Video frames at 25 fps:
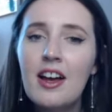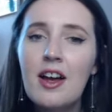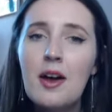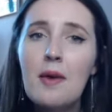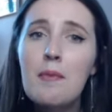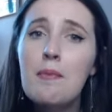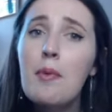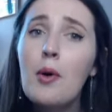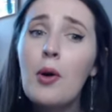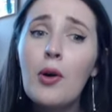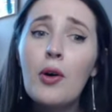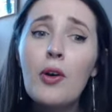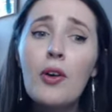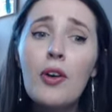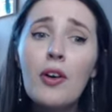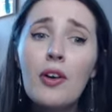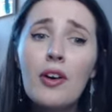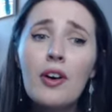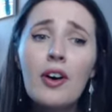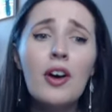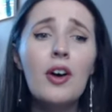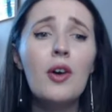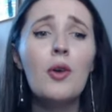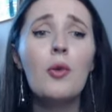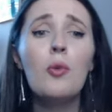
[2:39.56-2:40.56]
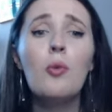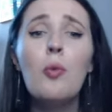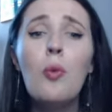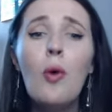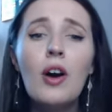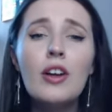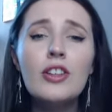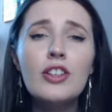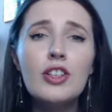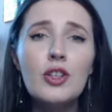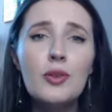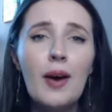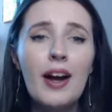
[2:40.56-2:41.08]
but
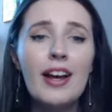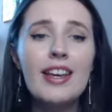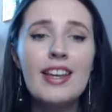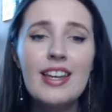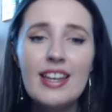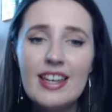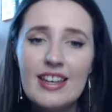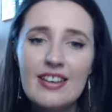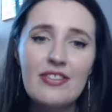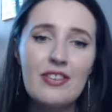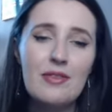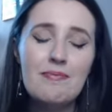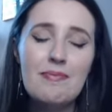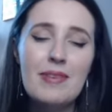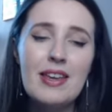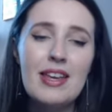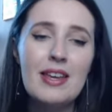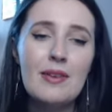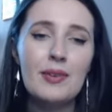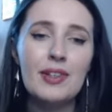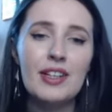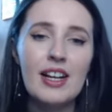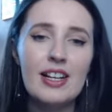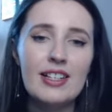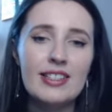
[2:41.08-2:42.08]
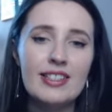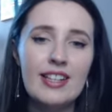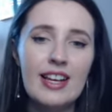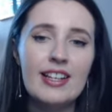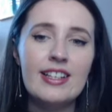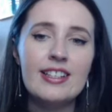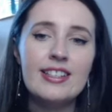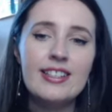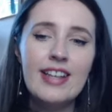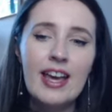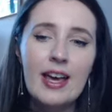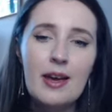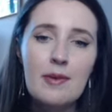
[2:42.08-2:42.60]
what do I even mean when I say
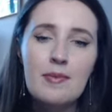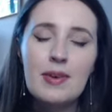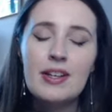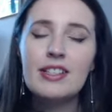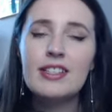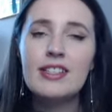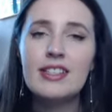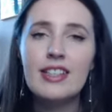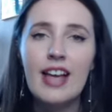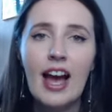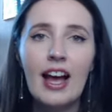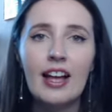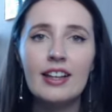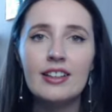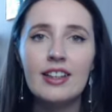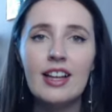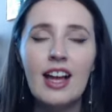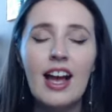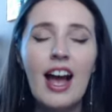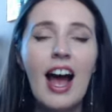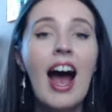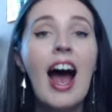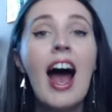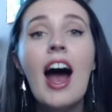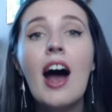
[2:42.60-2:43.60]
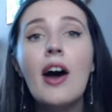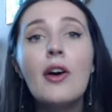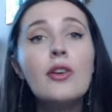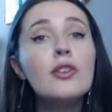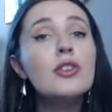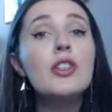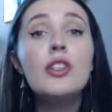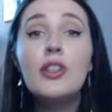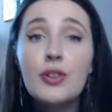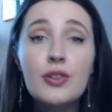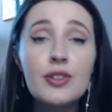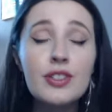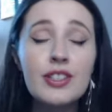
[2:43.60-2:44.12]
skim and scan? How do
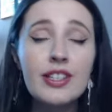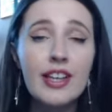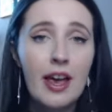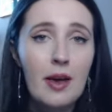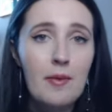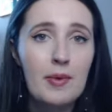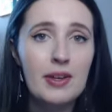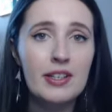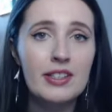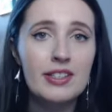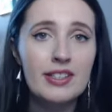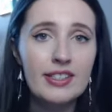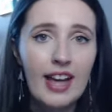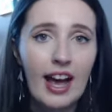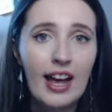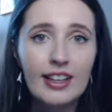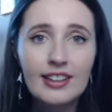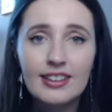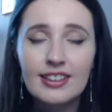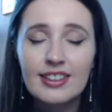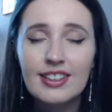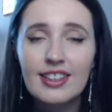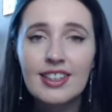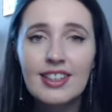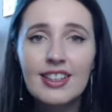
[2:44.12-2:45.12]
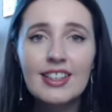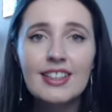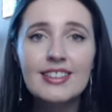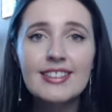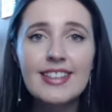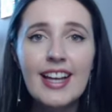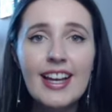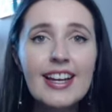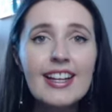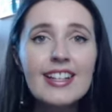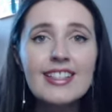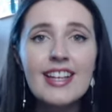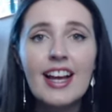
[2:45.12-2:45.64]
you skim and scan?
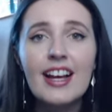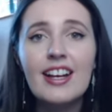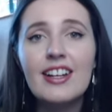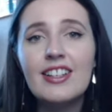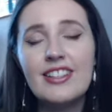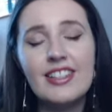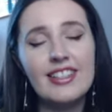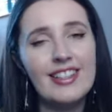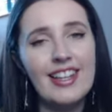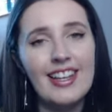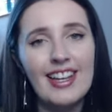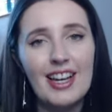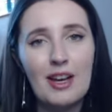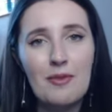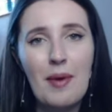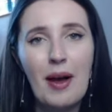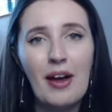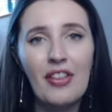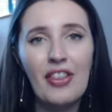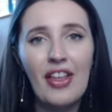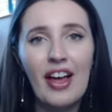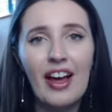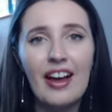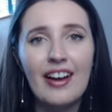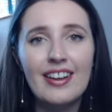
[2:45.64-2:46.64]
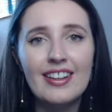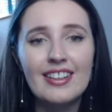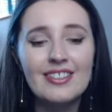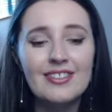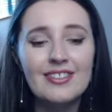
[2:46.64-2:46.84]
Take a second to think about that.